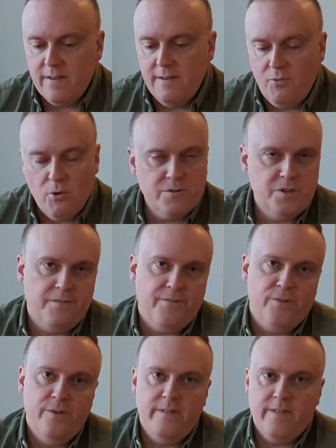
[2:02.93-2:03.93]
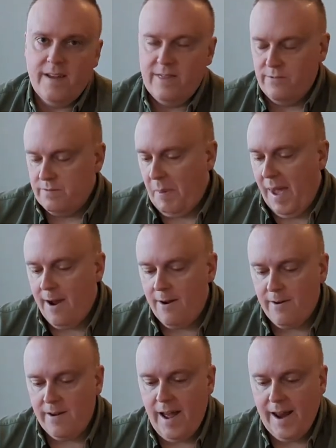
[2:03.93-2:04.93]
of orchard fruits like those
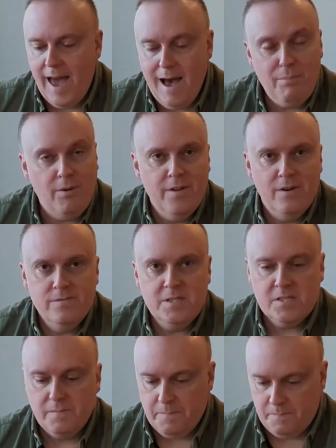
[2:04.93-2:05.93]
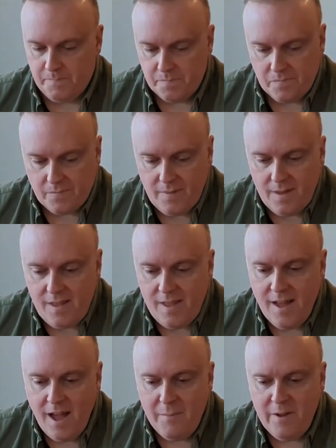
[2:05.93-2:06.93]
pear kind of apple notes.
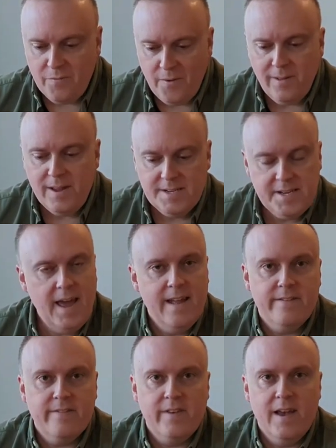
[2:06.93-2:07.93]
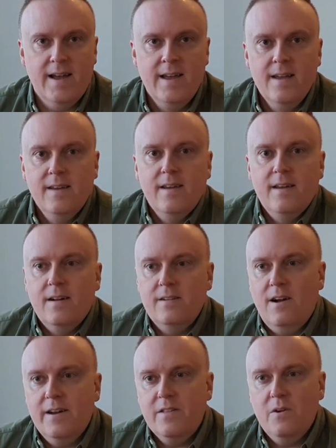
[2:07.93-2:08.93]
It's fairly intense. A
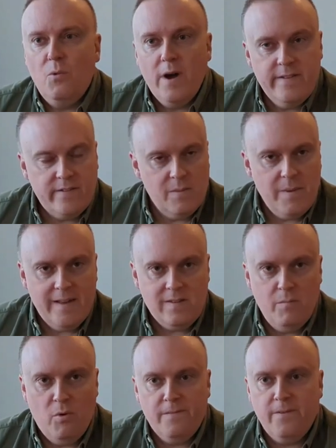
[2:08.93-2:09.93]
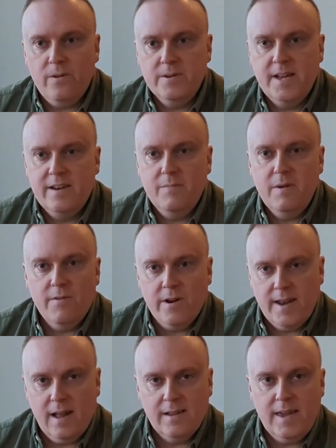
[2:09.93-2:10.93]
lot of the whites in the Masi portfolio tend to be
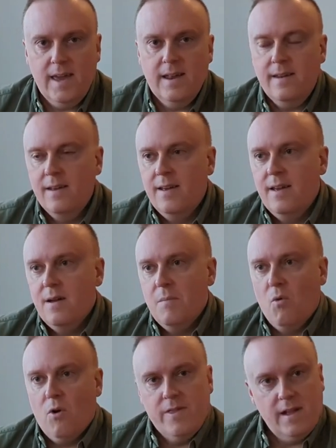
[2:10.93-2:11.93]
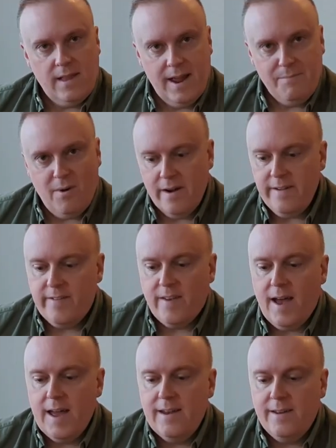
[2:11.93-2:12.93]
very delicate, more on the light-bodied
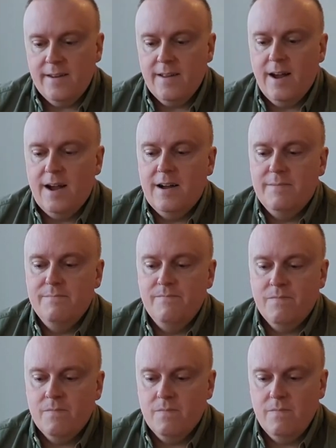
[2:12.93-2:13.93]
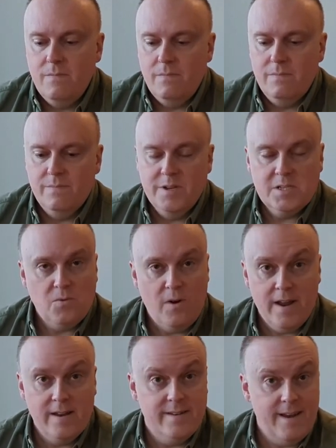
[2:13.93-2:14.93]
side. This
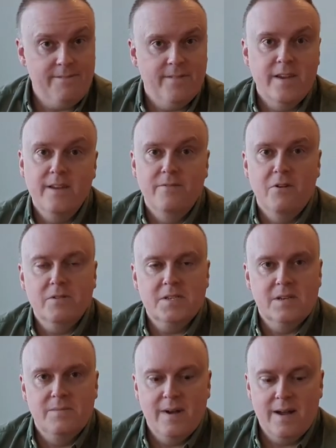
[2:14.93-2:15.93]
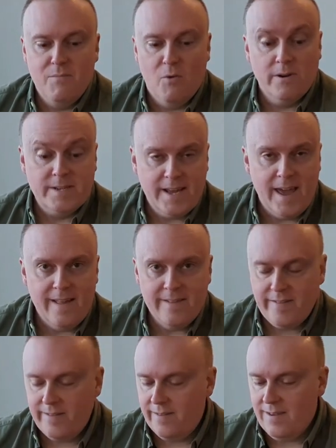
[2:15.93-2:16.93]
wine, definitely you notice a more
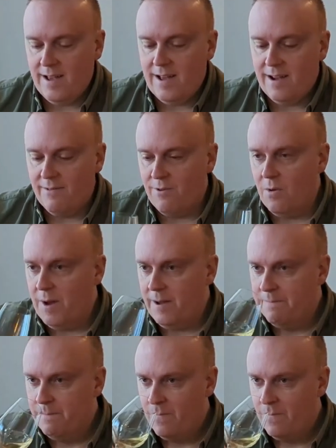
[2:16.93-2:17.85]
intense aroma.